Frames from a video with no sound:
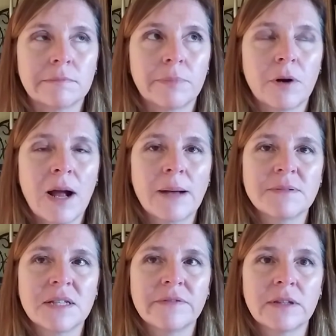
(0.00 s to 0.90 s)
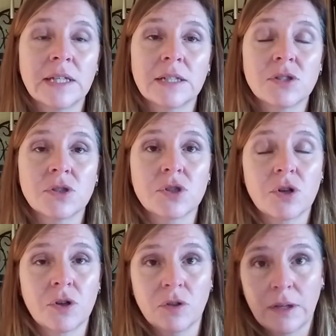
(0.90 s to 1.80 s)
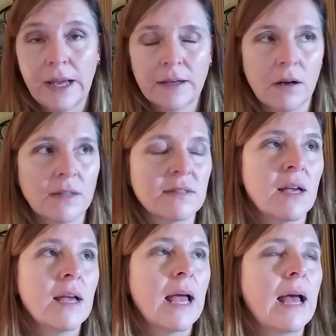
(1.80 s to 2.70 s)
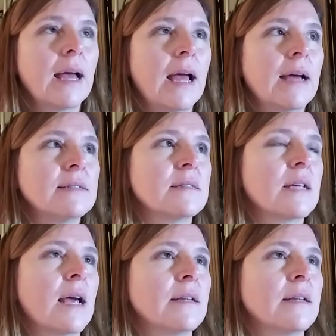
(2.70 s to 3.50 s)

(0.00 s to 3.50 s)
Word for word: perhaps even the internal chaos and, and,